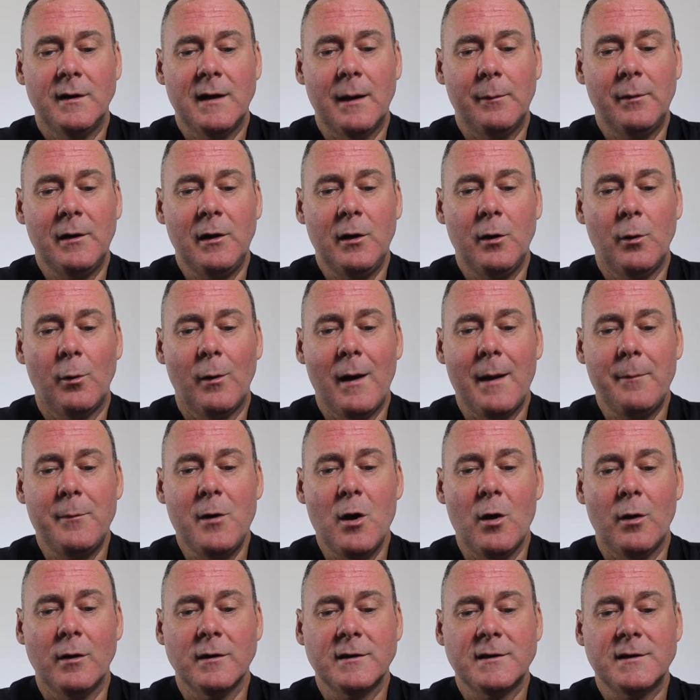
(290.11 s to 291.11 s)
W
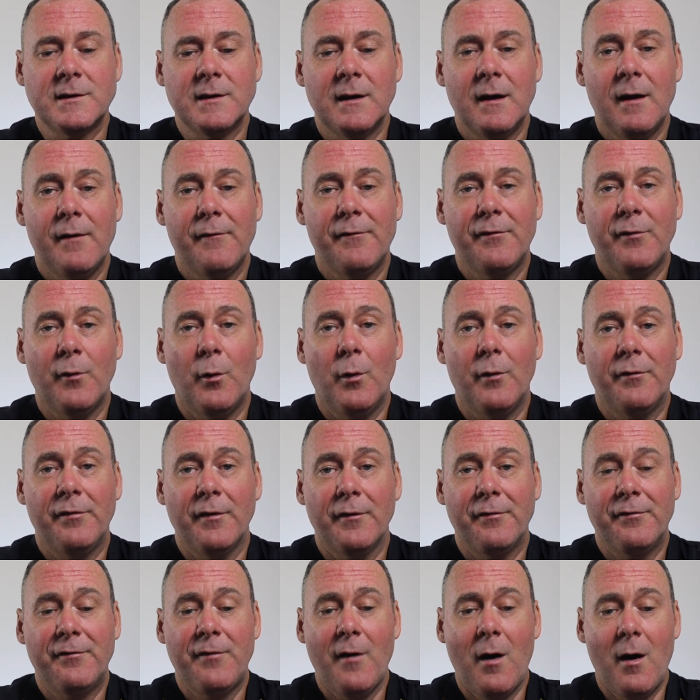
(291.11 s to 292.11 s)
Rabnott 4 for
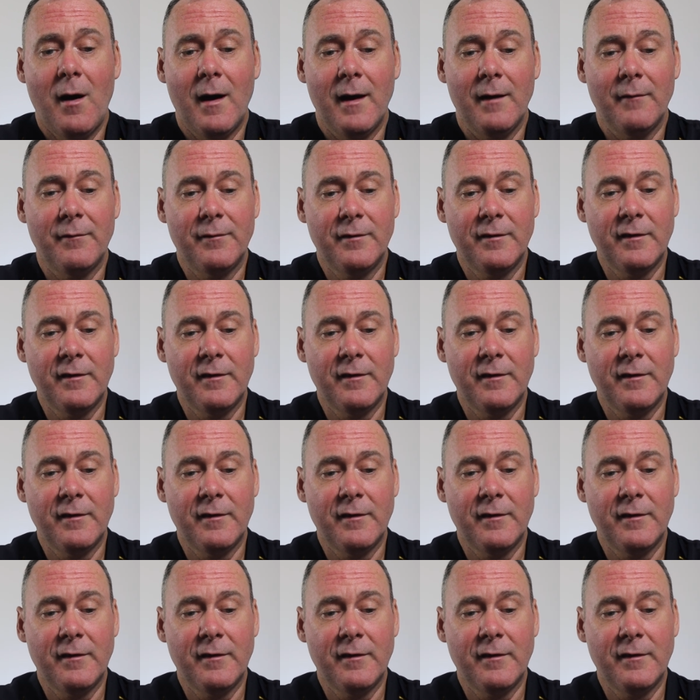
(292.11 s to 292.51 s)
5.